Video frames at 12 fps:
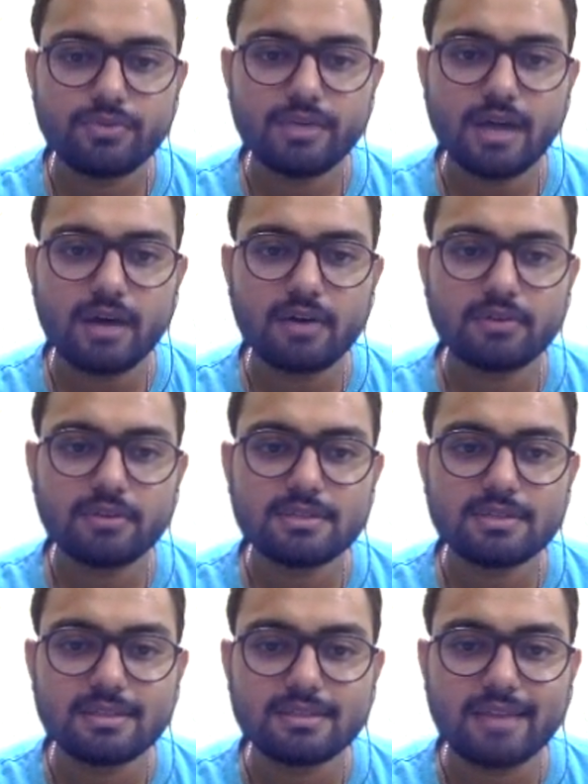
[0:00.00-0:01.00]
are on the
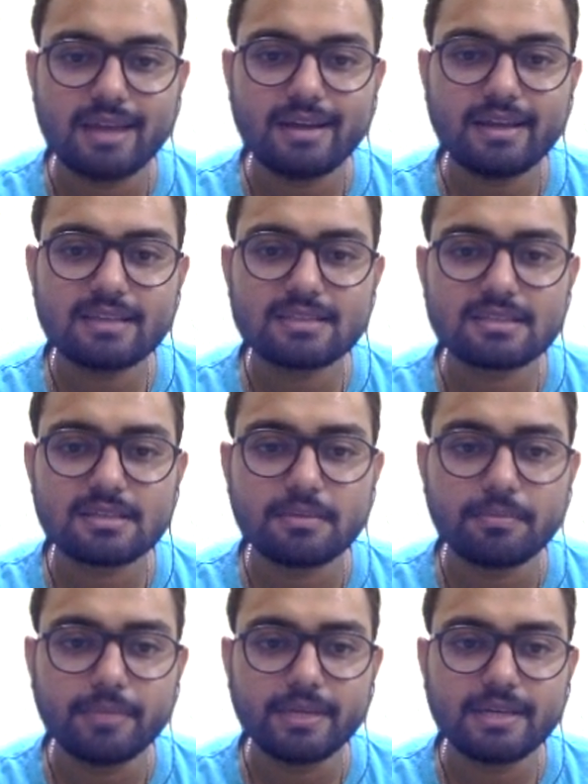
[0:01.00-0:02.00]
Synthetix
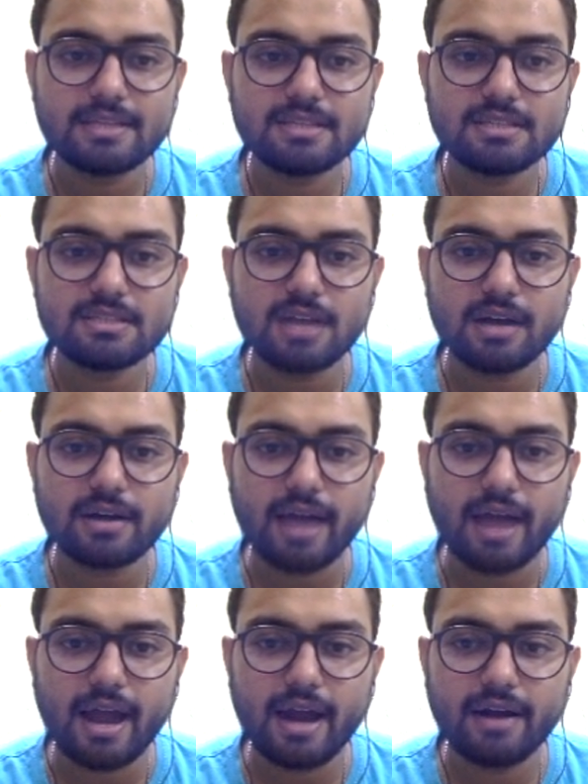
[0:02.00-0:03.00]
BTC chart,
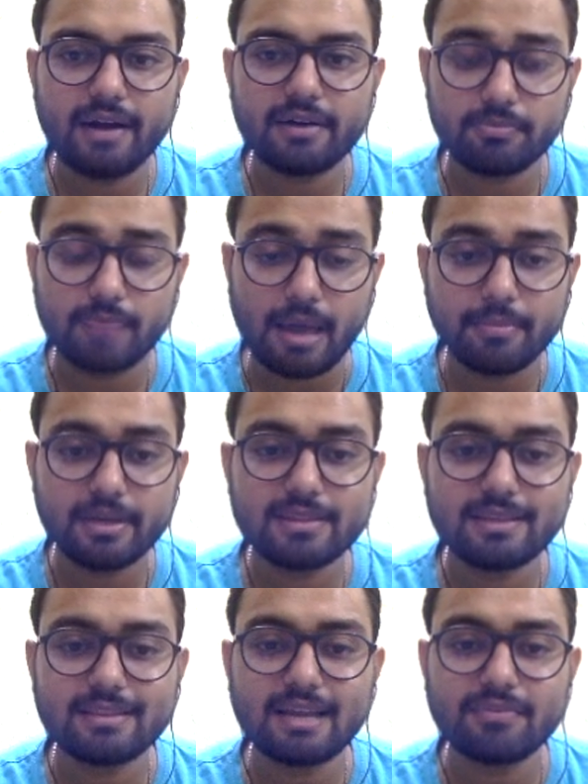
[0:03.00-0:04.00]
and primary
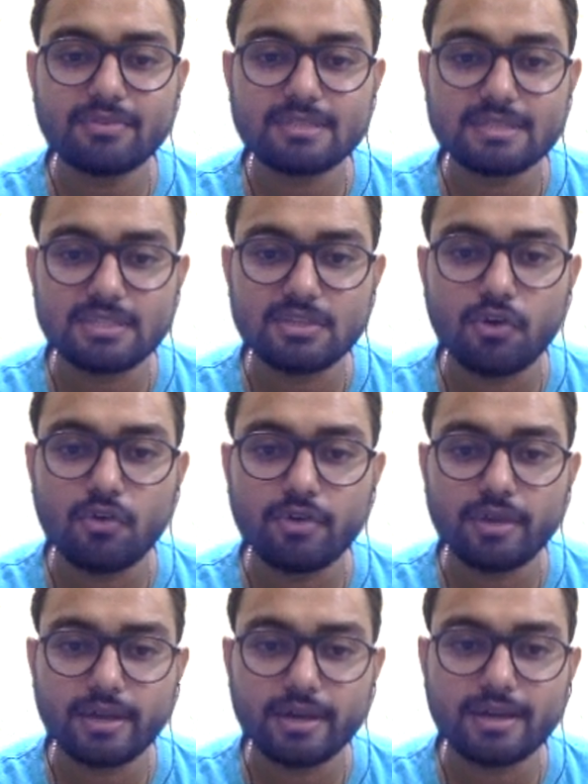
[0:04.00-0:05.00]
thing that we see
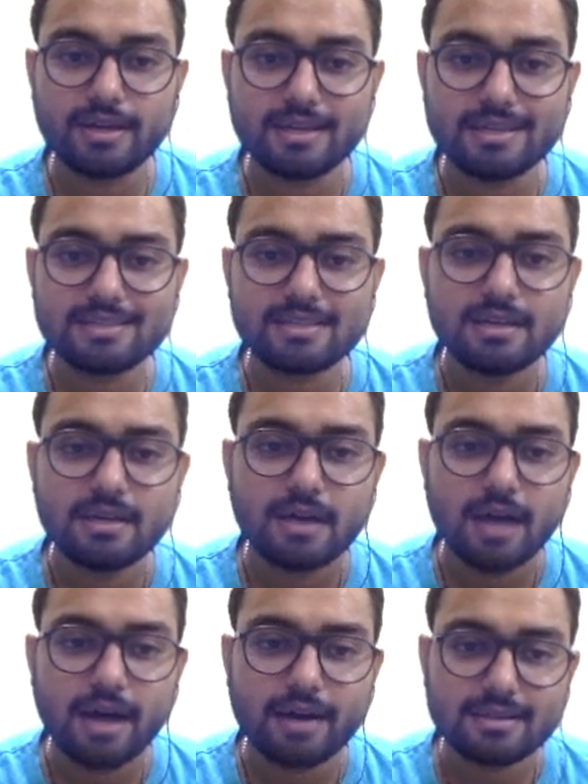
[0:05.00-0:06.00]
over here is
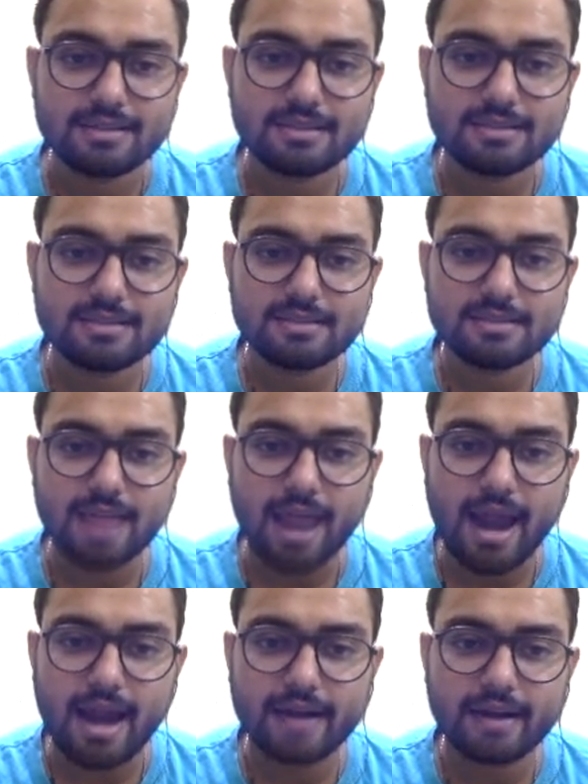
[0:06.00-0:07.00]
a resistance
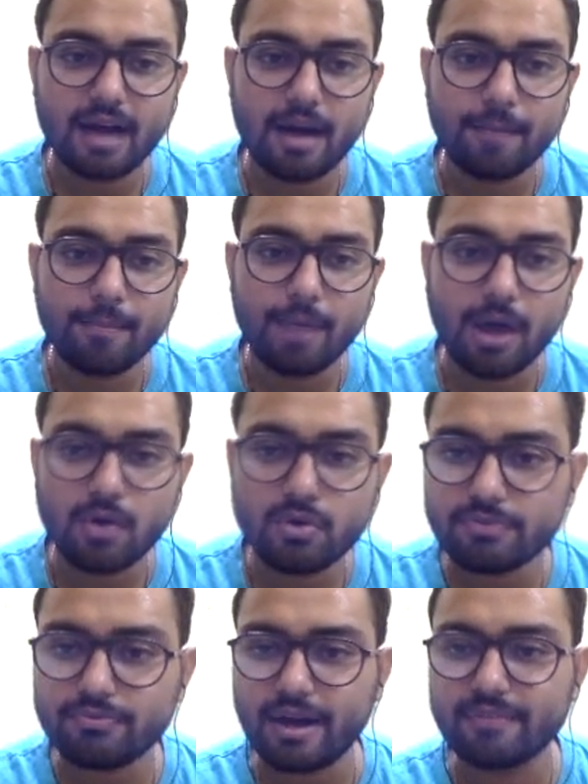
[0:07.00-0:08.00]
at
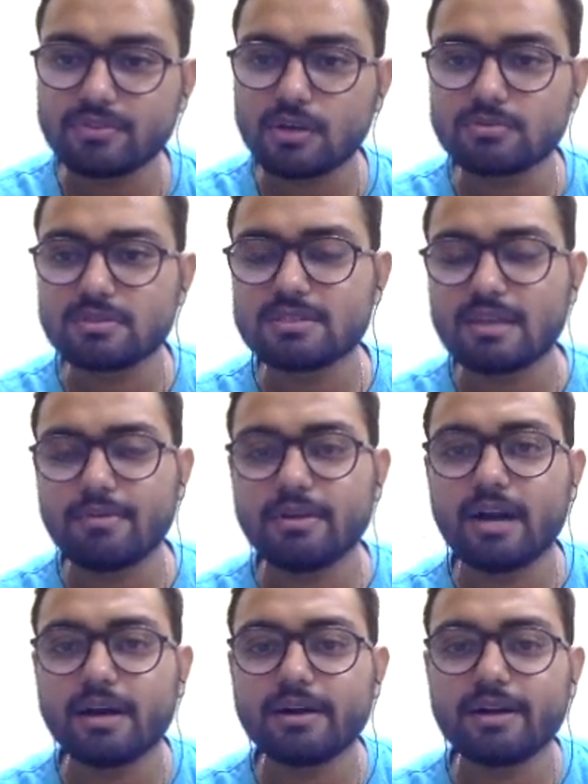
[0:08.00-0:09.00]
about
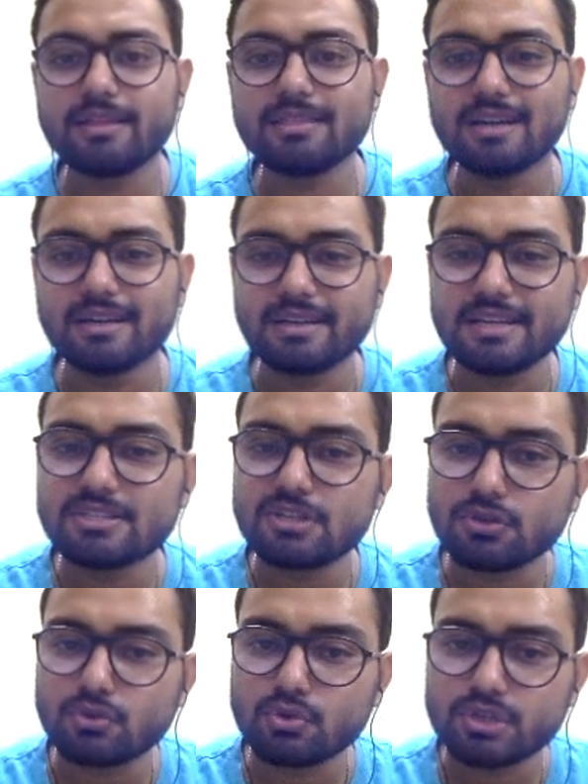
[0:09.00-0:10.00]
5,730
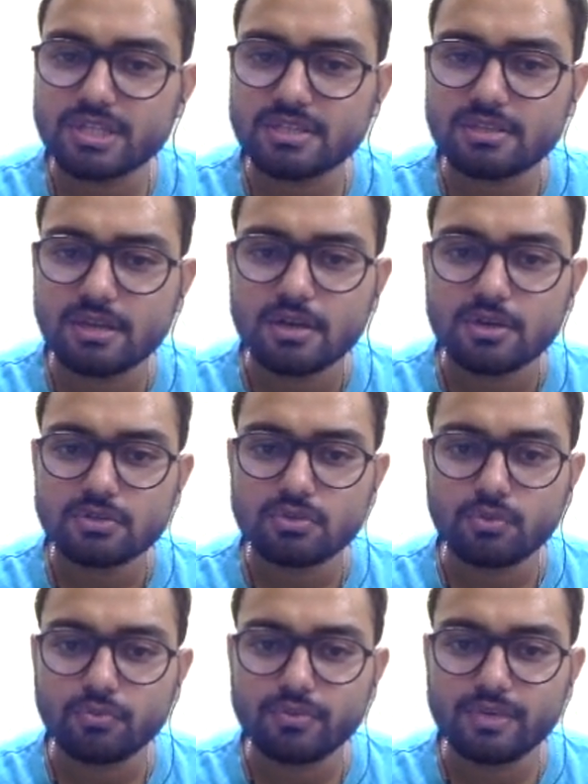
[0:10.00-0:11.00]
satoshis.
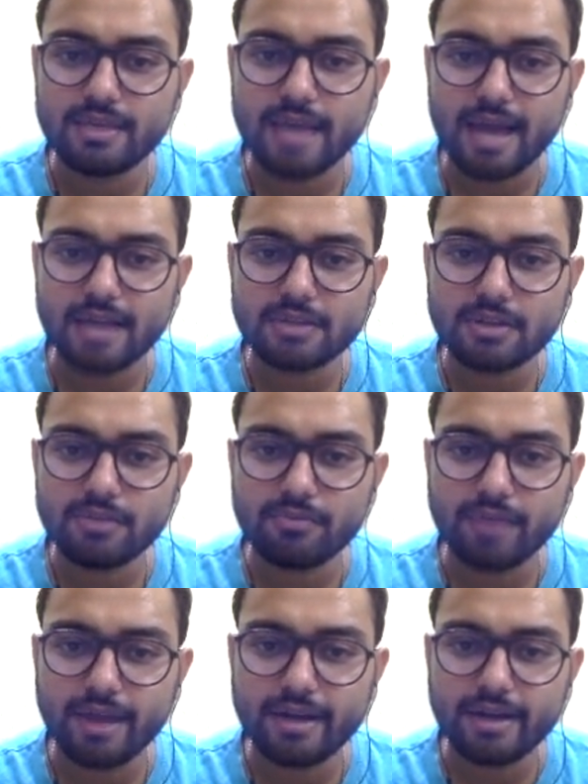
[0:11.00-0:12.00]
So we actually
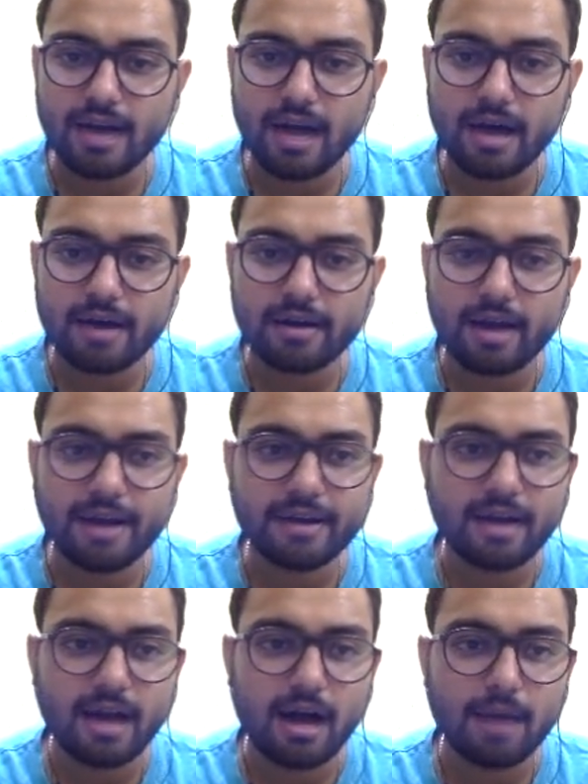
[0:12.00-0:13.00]
went
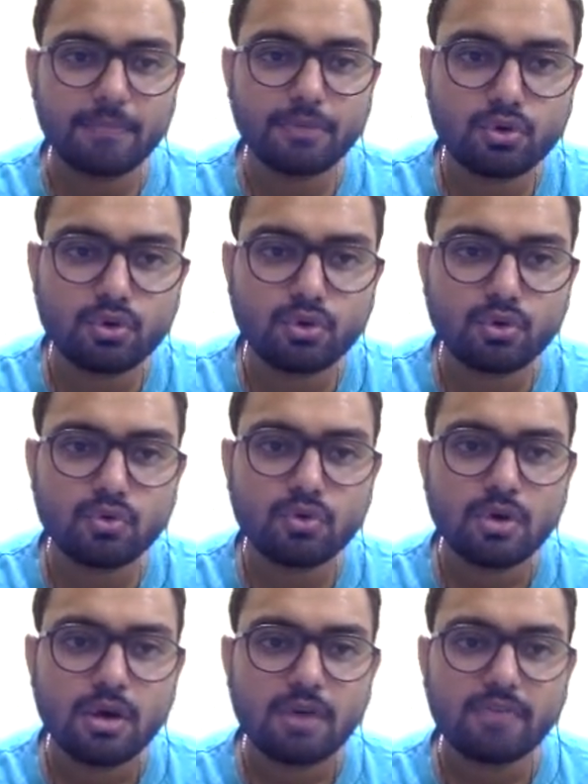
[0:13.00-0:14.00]
right up to
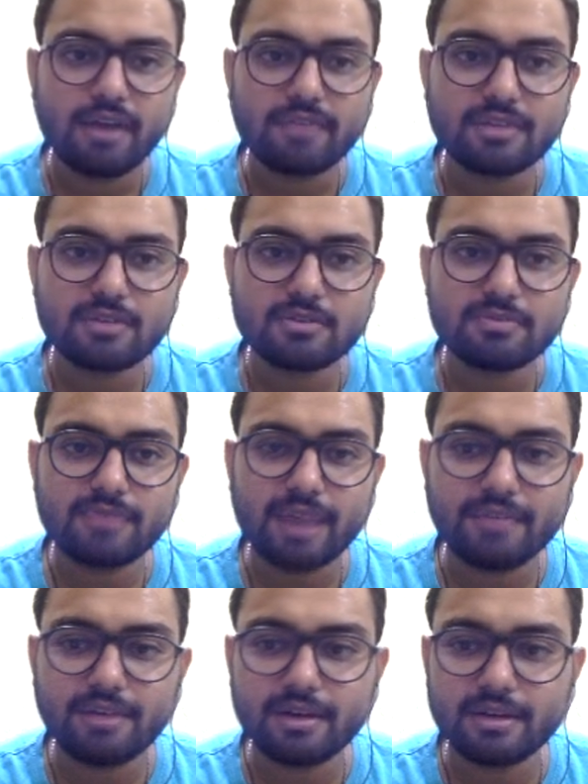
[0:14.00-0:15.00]

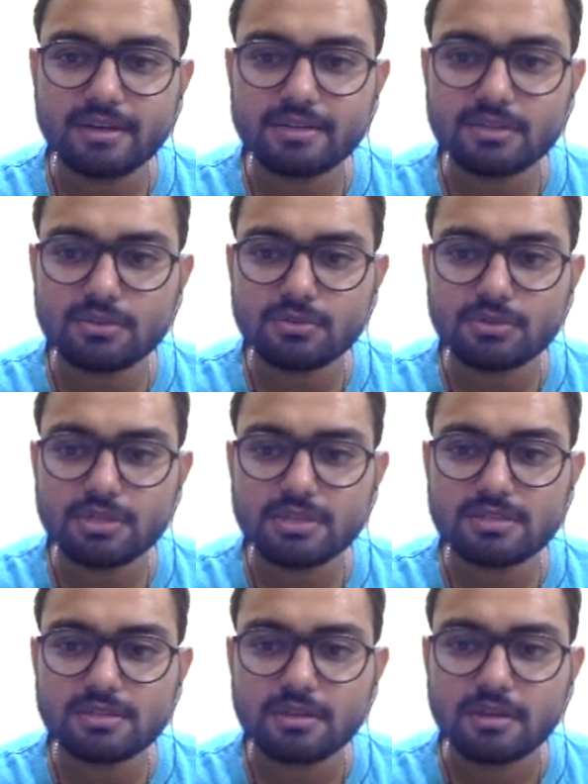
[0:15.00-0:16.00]
5,500
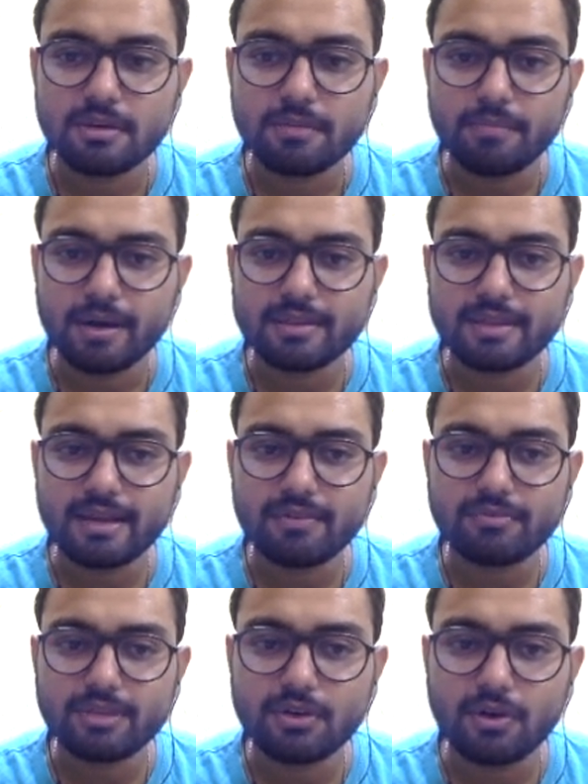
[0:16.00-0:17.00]
satoshis, but
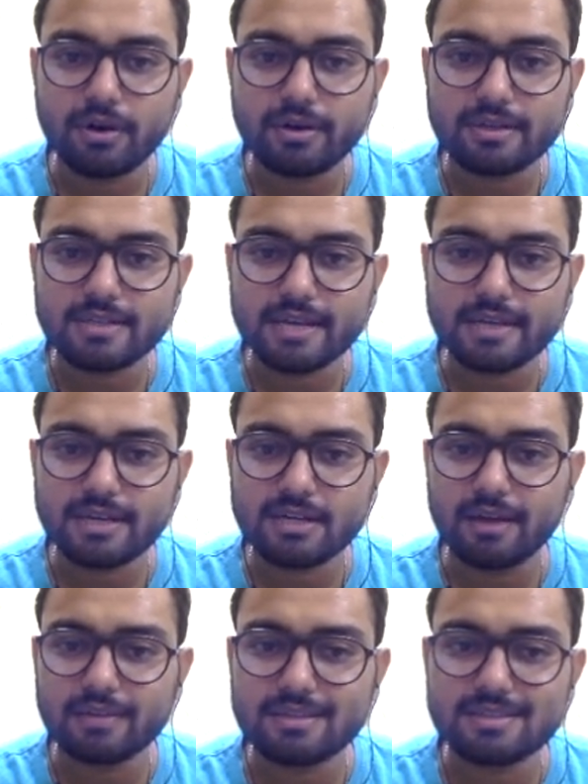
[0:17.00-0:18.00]
then we got
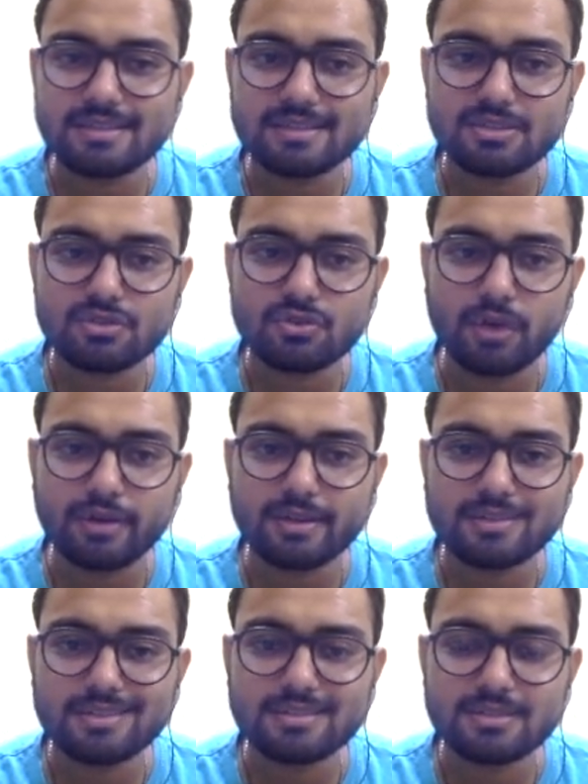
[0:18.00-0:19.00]
rejected. So this is a strong
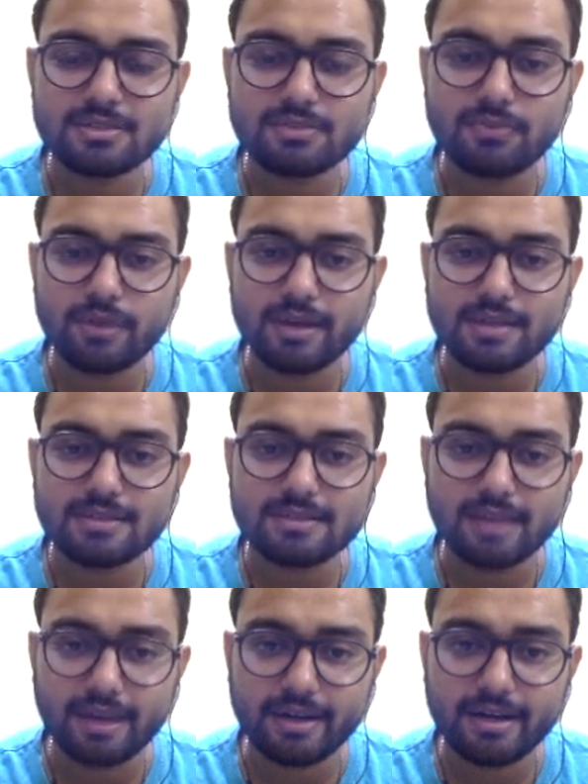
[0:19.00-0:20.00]
resistance for us
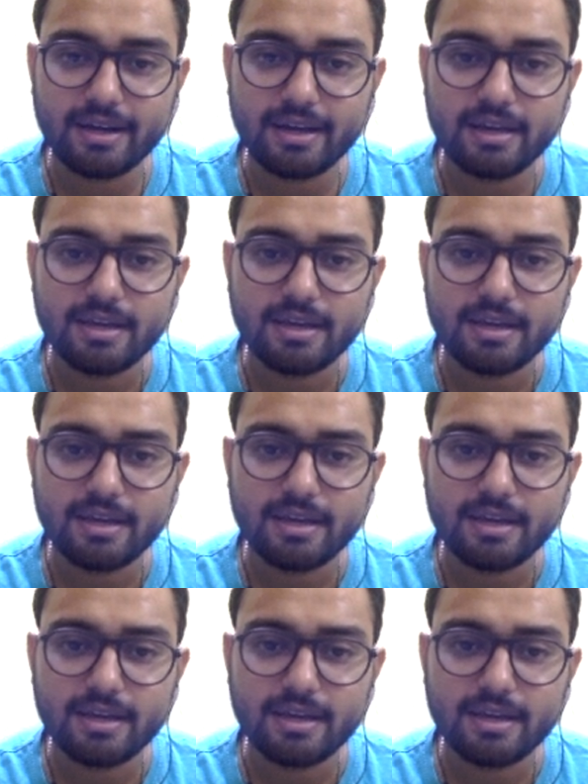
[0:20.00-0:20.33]
currently,